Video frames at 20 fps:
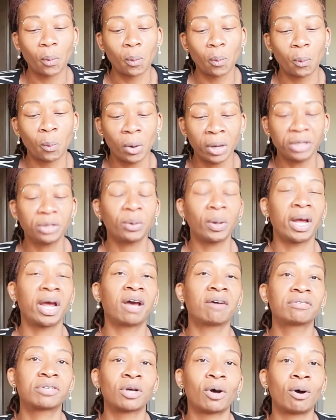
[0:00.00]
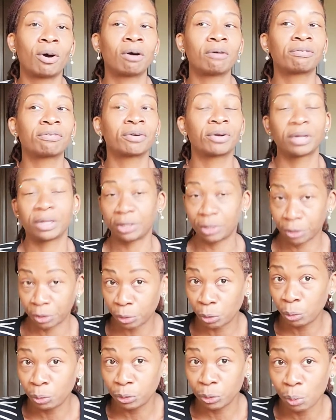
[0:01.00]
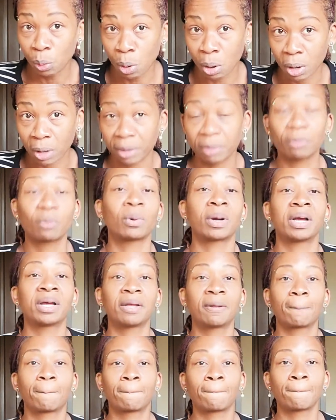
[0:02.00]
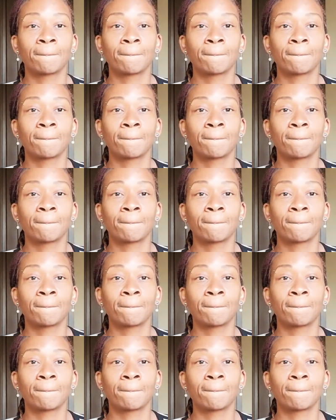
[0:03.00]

what you have to offer and in who you are, right?